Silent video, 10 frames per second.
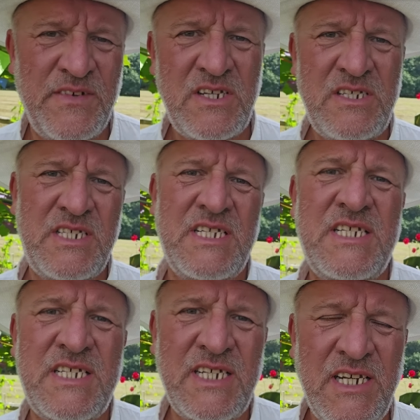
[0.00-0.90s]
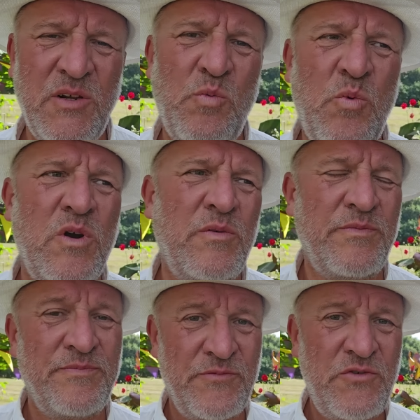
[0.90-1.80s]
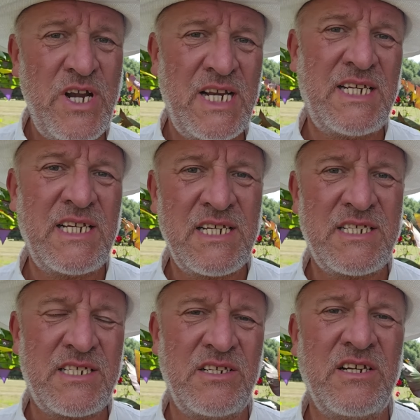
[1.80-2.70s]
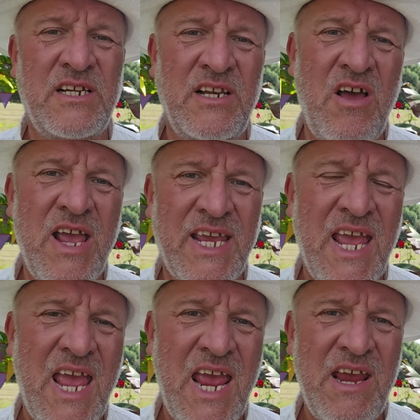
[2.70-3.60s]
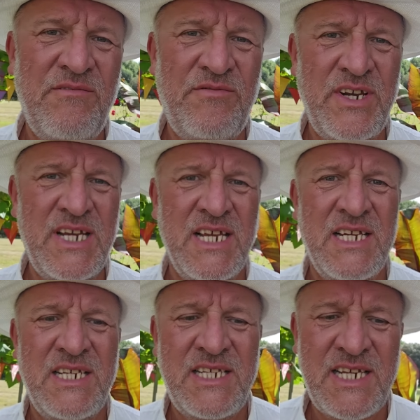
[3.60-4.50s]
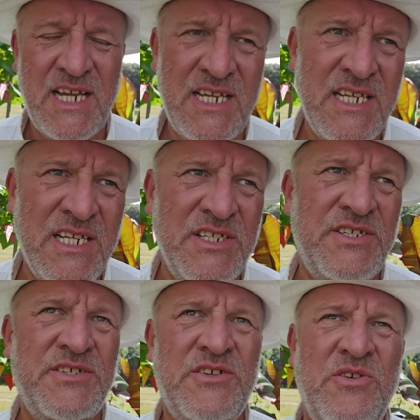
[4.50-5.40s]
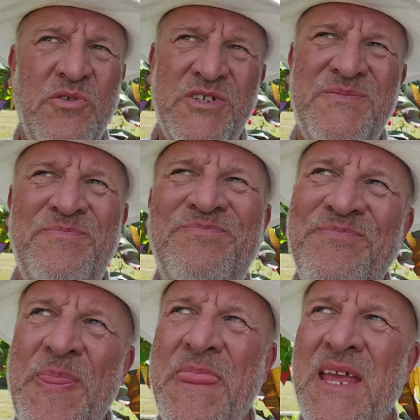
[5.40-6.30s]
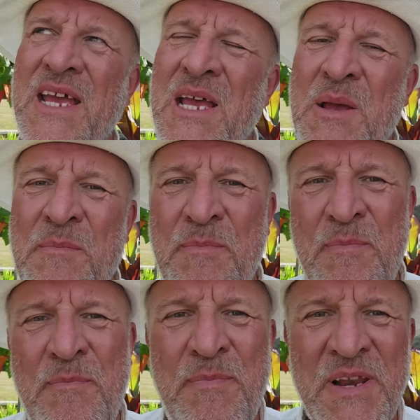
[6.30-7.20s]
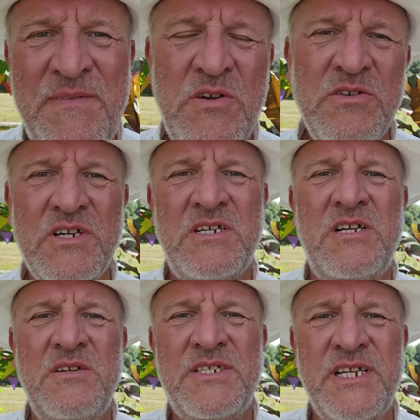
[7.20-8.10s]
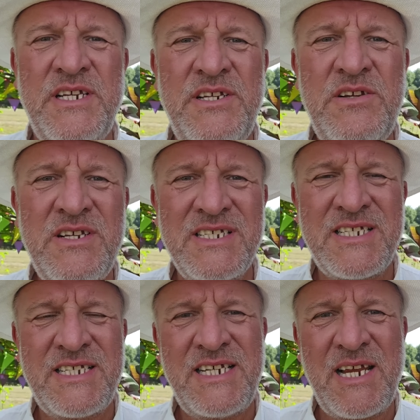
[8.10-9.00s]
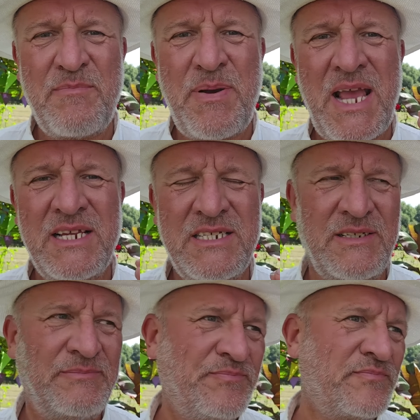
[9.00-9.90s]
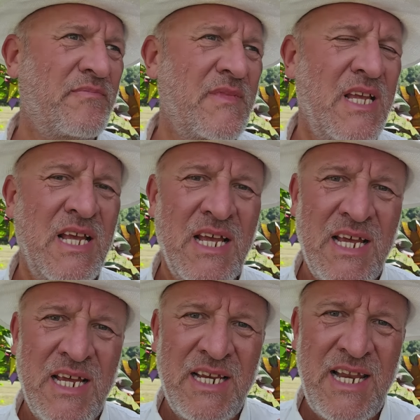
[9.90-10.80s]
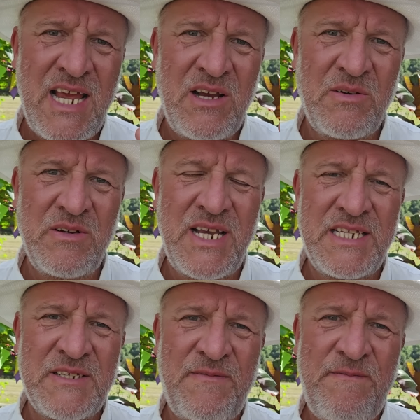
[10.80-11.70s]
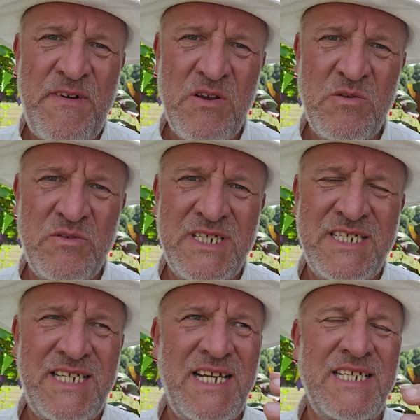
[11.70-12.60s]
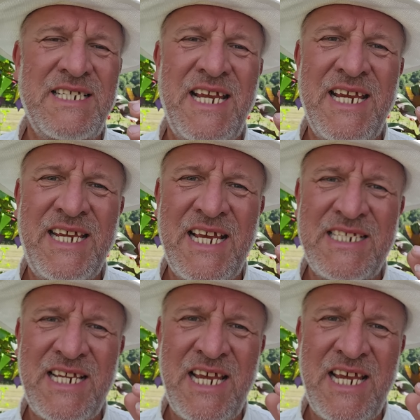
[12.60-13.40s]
verticillium wilt really does look like everyday scorch. But if you look closer, you can see a pattern. Now, it's a fungal disease. It gets